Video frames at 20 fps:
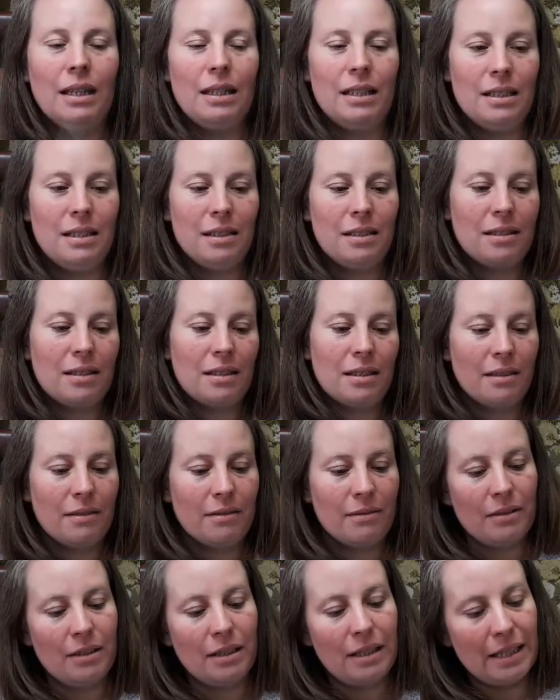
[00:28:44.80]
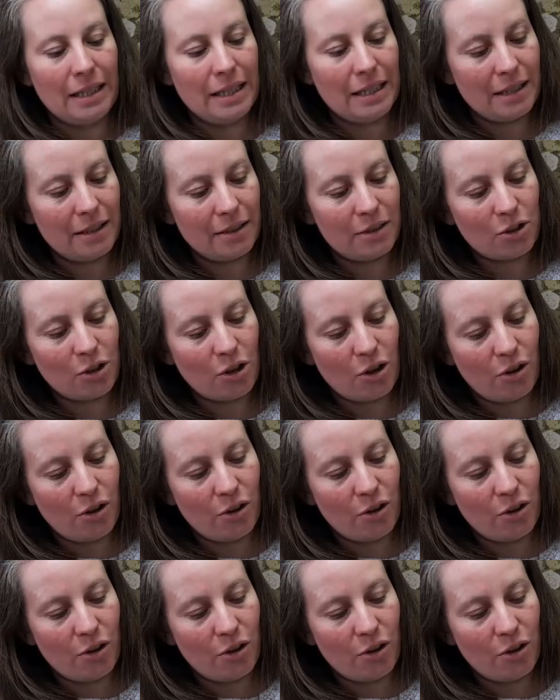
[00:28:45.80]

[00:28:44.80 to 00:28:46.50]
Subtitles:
It is knit